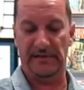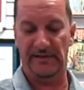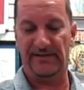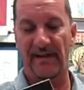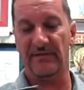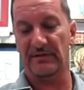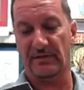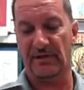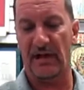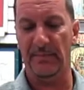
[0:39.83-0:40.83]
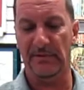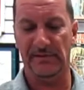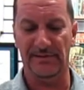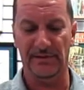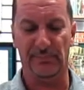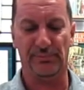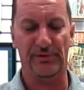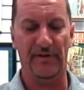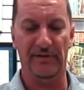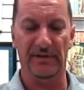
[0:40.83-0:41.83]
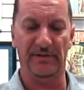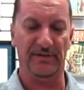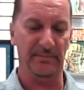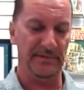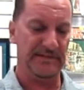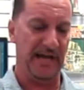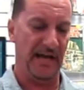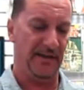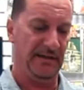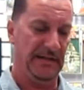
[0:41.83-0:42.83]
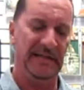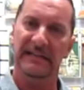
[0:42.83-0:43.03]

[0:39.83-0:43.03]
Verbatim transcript: It is Avatar Comics, it is Providence number 10,